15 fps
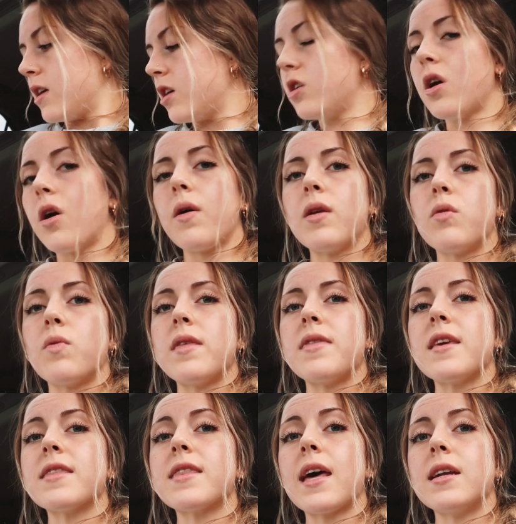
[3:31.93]
you know, and we
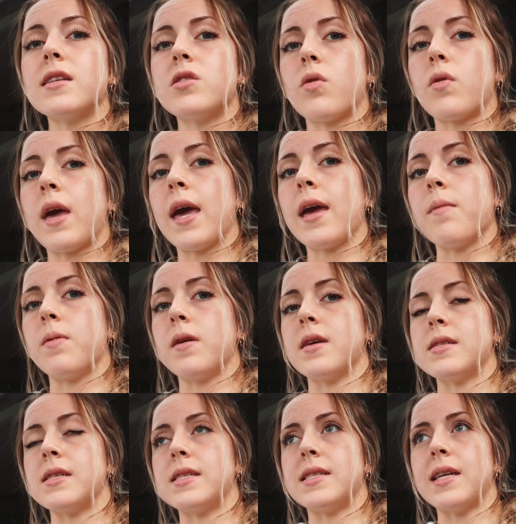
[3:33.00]
think that it's okay
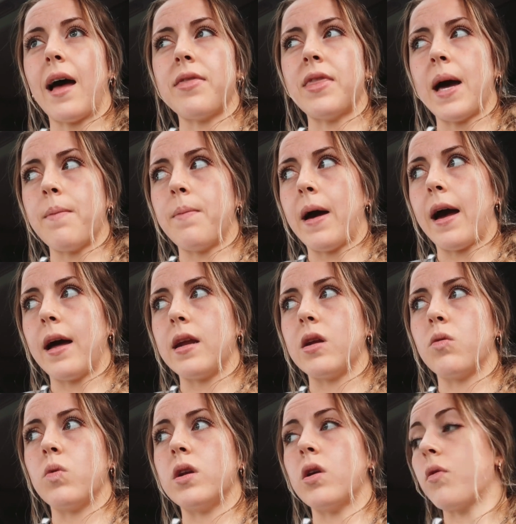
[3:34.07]
because it's not that bad,
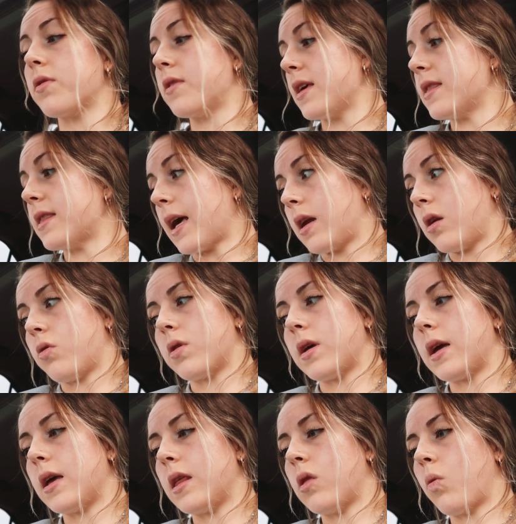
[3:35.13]
and we don't think that it'll
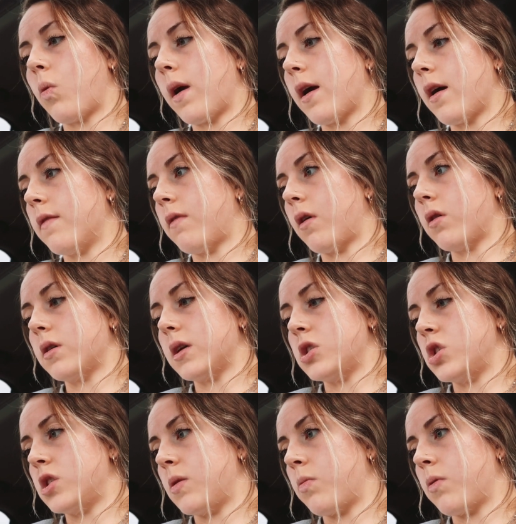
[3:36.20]
get in the way of our
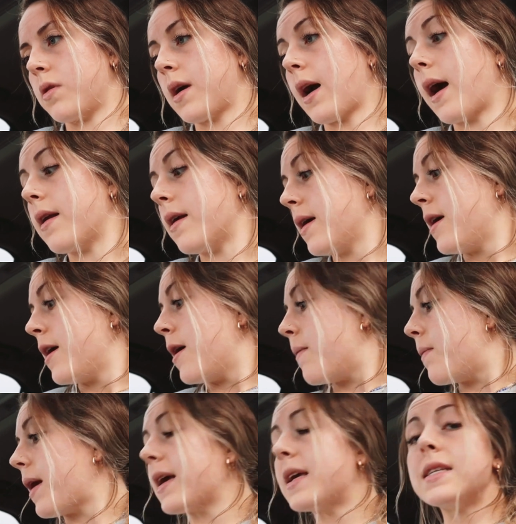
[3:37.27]
relationship with God.
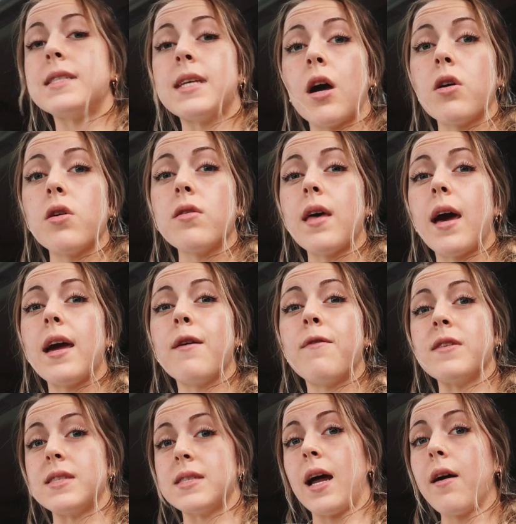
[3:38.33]
But I can tell you that if
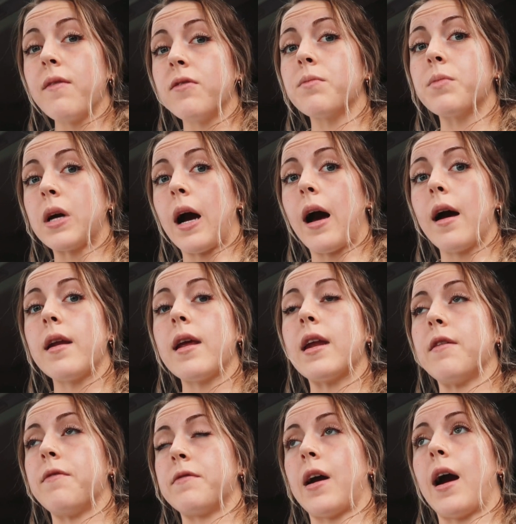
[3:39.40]
it's not from God,
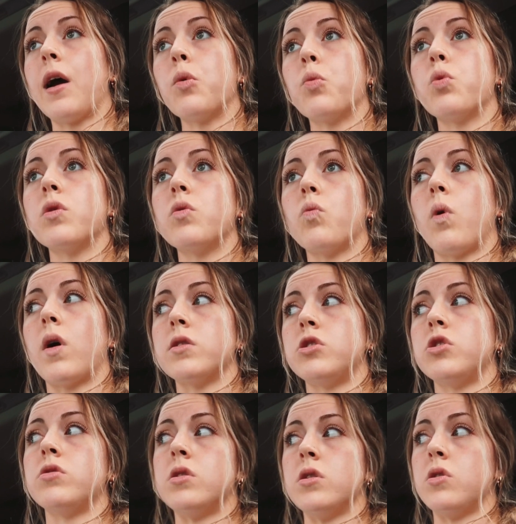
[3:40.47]
and if God wouldn't want
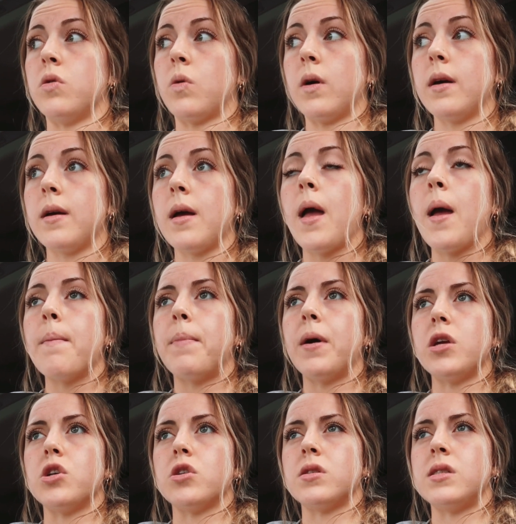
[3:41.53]
you to do it,
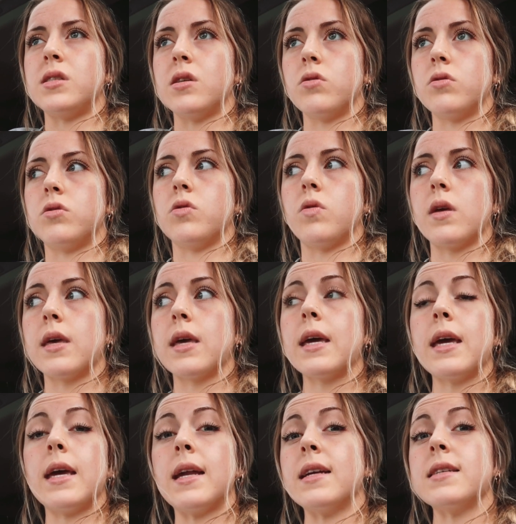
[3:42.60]
but you're still doing
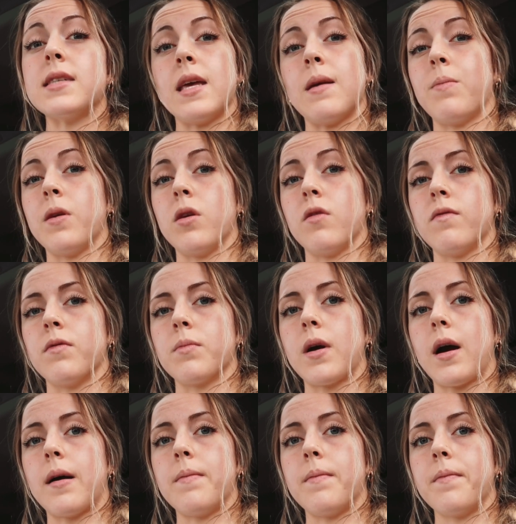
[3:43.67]
it, it is keeping you from
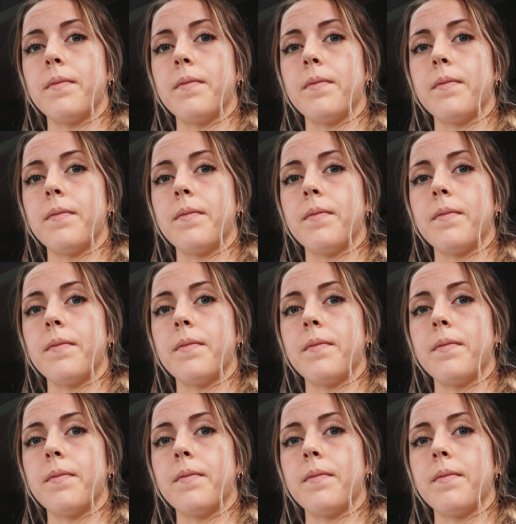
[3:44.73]
God.